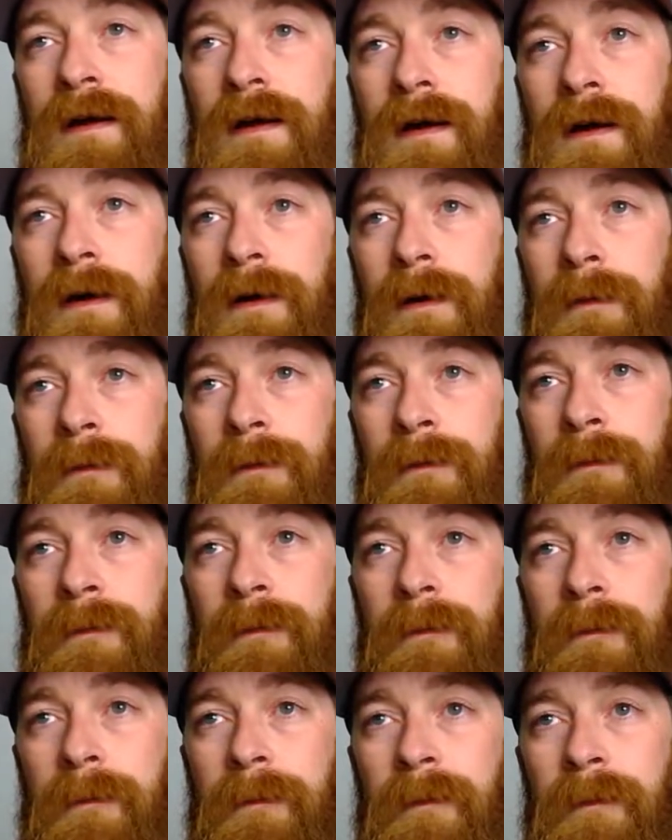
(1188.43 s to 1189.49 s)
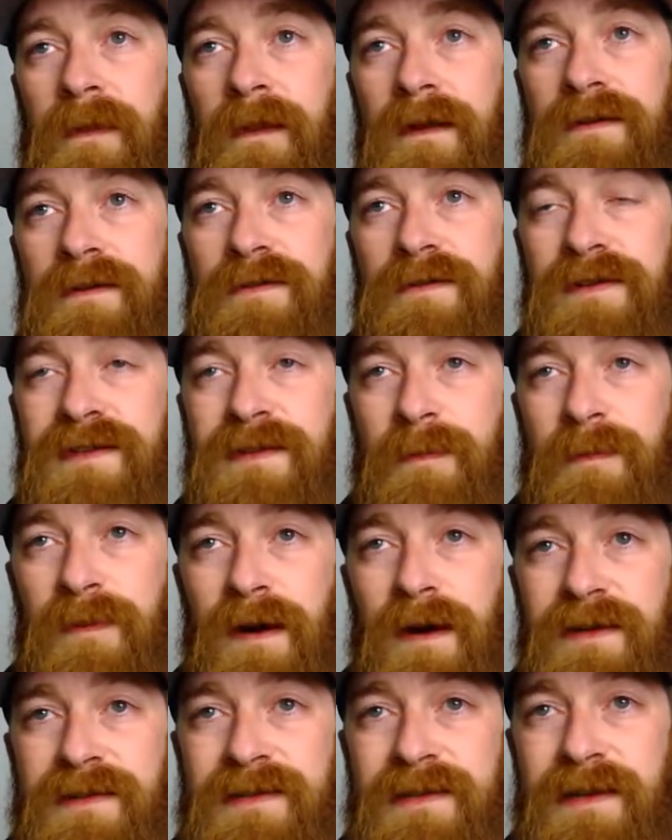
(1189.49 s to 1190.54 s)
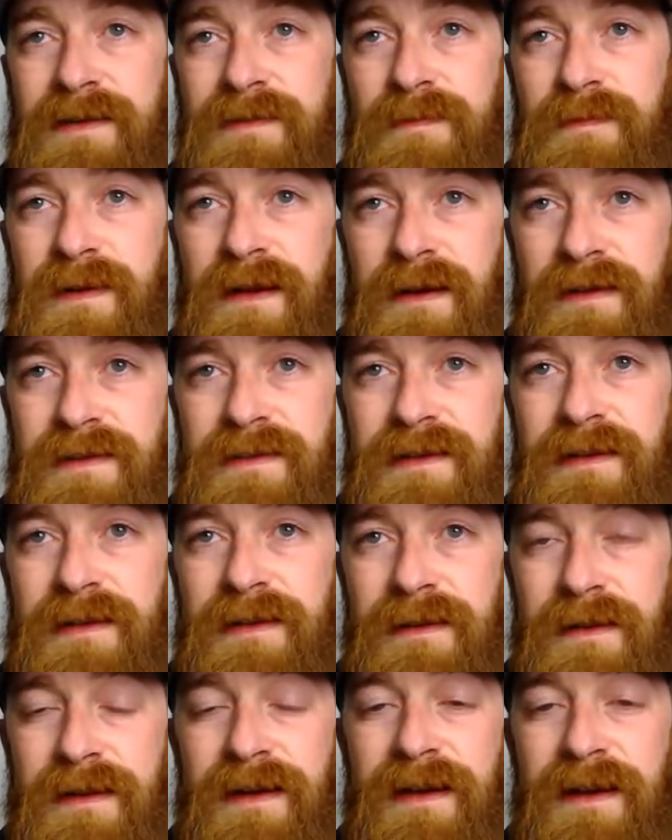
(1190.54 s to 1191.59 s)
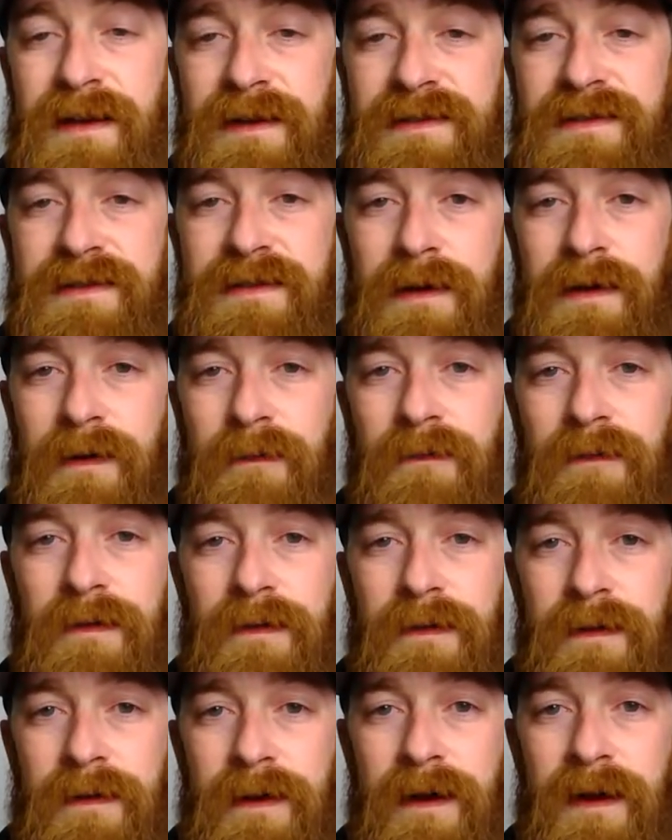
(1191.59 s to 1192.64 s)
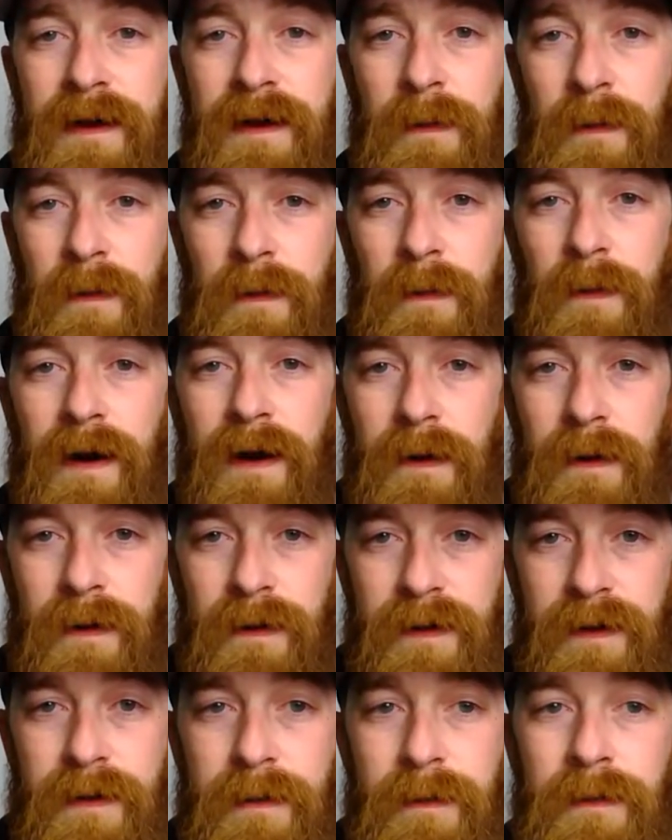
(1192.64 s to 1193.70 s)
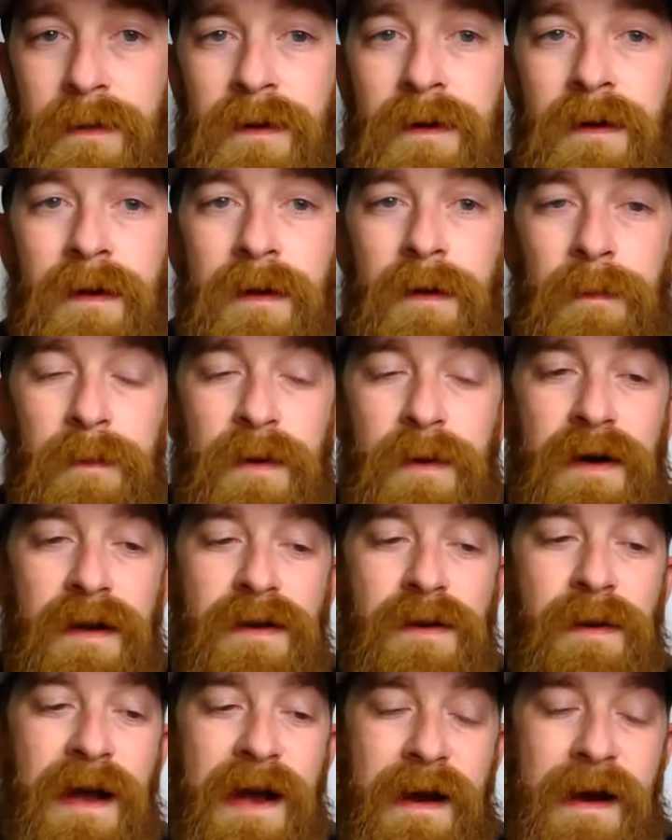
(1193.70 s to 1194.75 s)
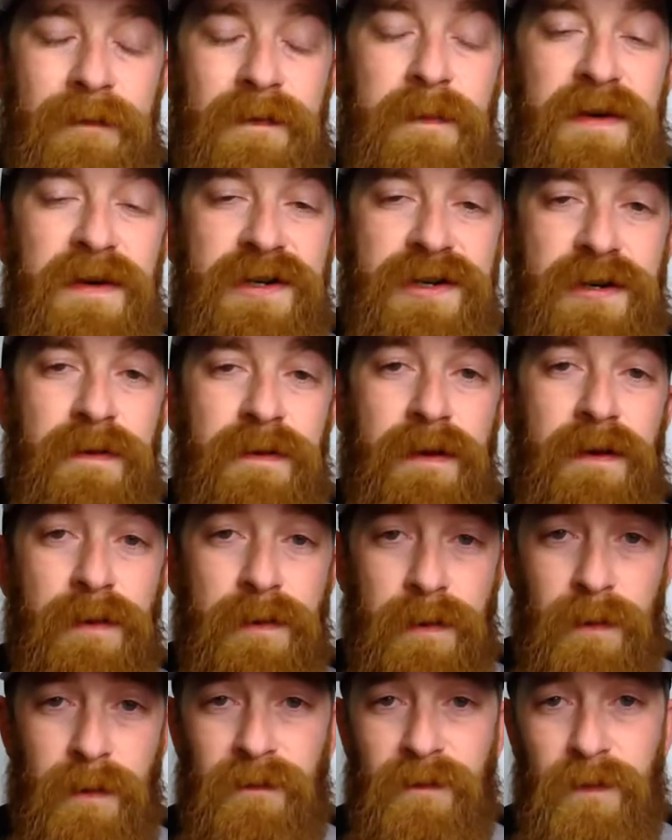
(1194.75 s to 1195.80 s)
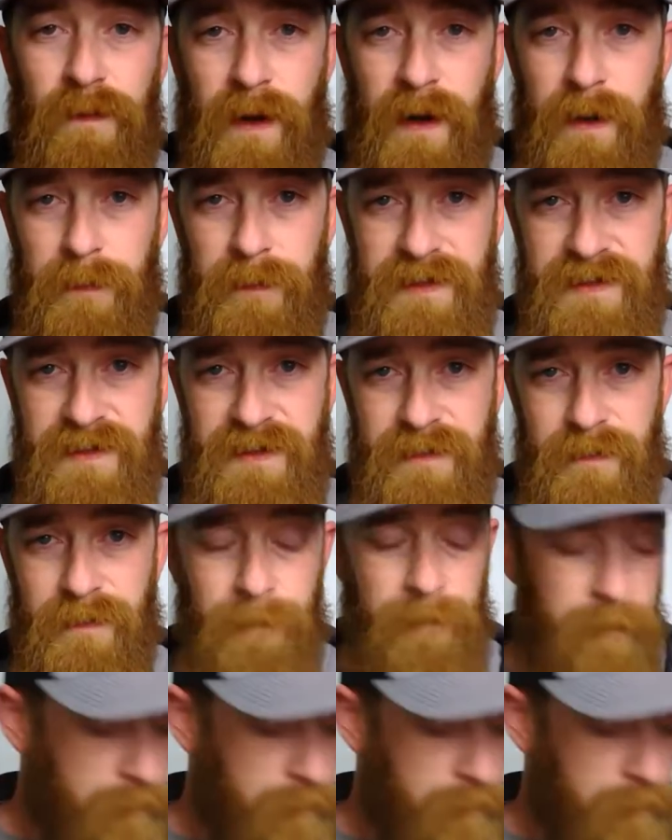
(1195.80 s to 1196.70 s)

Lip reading: Trust the process, because it is tough and it will wear on you, but you have to be sure that you're doing it for the right reason.